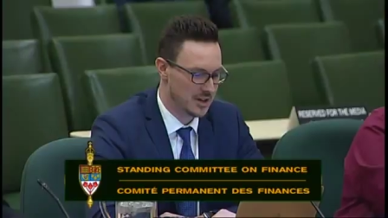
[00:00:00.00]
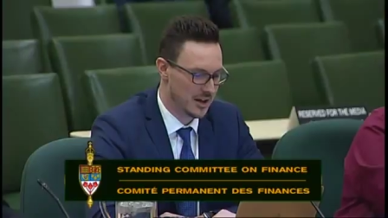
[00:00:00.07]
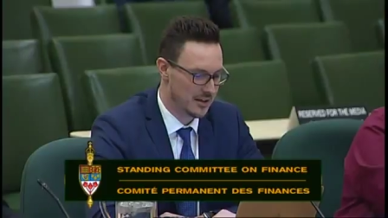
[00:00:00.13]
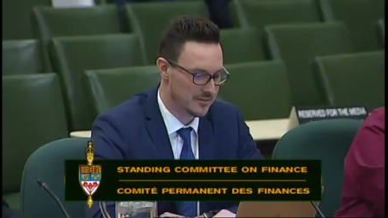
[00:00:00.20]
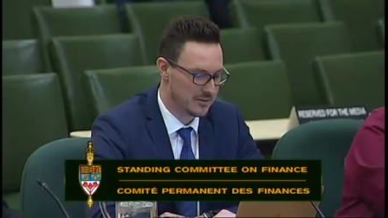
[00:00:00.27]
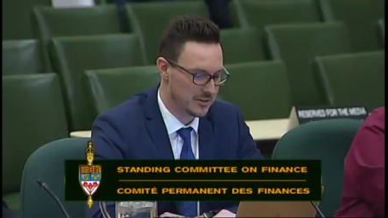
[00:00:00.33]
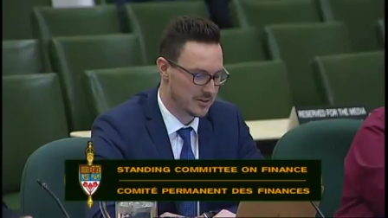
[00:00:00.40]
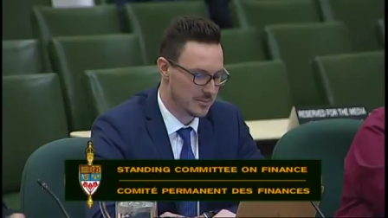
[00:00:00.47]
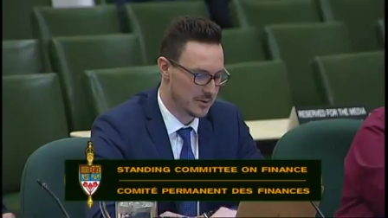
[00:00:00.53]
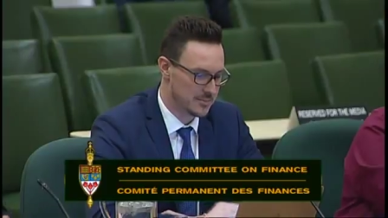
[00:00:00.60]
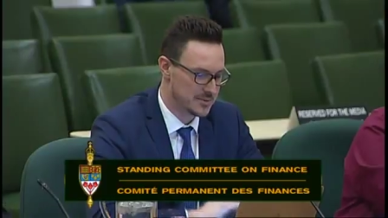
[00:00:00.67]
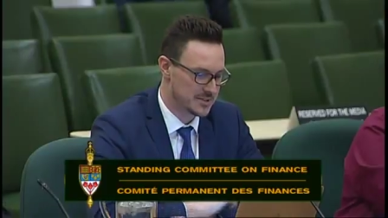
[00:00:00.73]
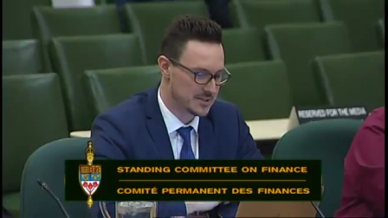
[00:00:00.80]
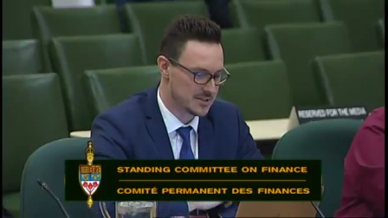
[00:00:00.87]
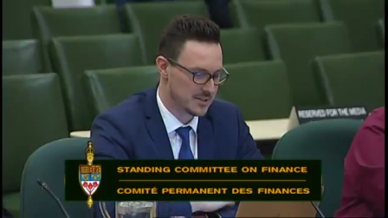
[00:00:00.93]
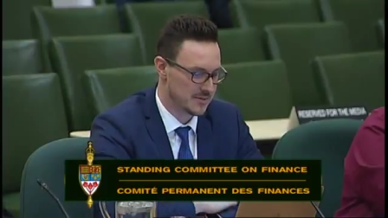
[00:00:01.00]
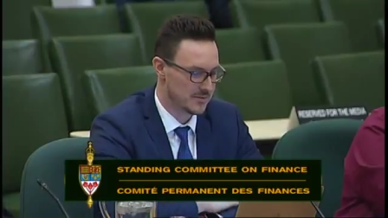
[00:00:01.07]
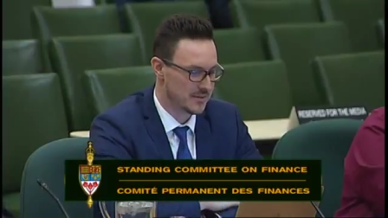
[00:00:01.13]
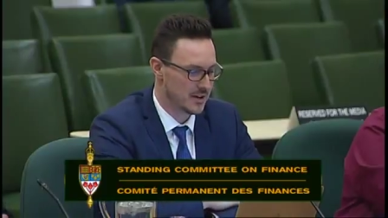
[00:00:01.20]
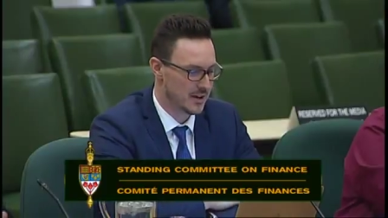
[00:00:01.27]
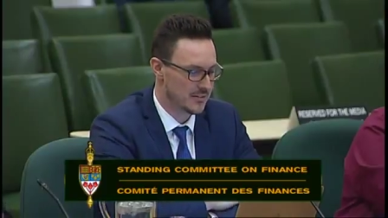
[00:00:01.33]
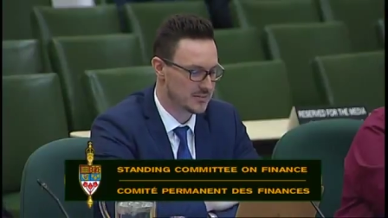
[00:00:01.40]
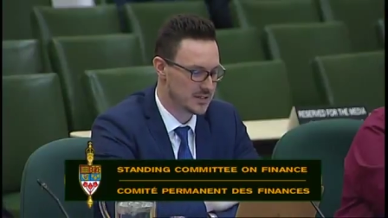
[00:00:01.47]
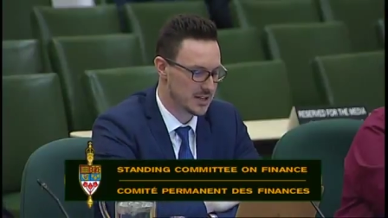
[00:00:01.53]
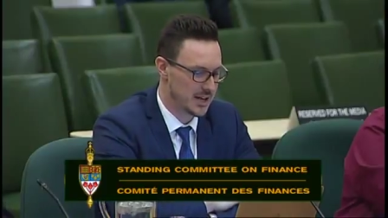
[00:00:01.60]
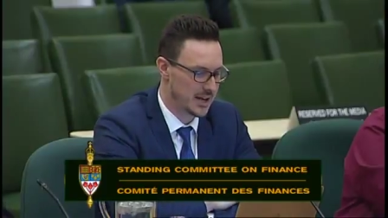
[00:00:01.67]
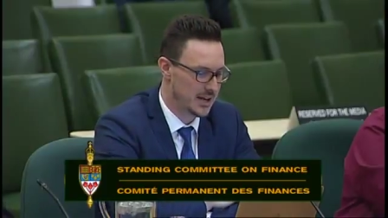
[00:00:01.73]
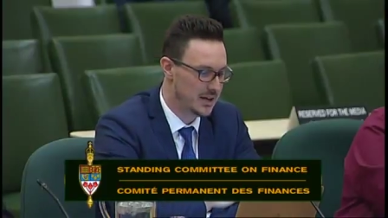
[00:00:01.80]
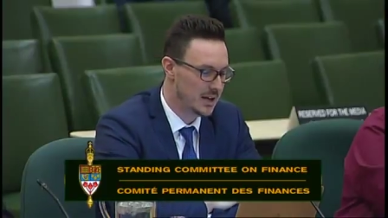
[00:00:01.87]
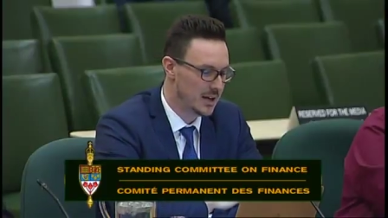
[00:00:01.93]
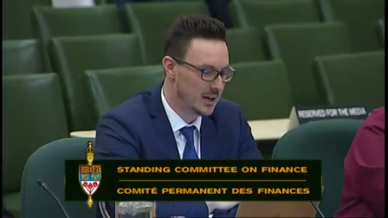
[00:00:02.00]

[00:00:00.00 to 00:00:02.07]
uh, for the purposes of, of today.